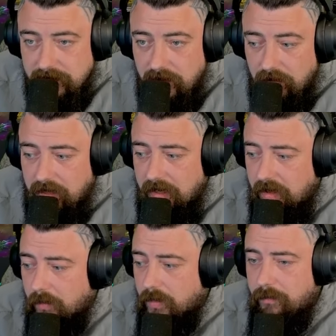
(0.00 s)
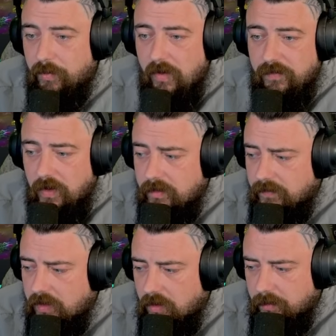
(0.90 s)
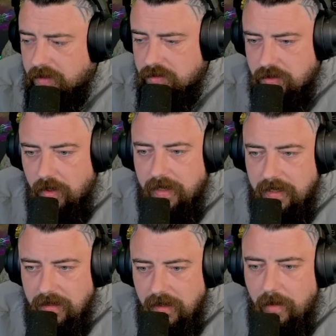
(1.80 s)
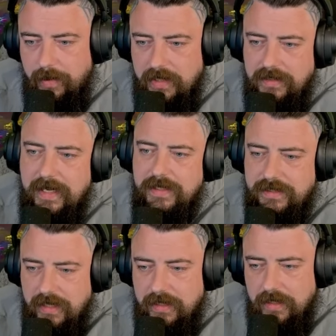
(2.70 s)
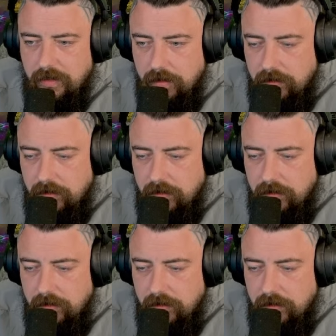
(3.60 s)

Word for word: Okay, now we're in profit on the video. We can start getting a little bit of degen in here.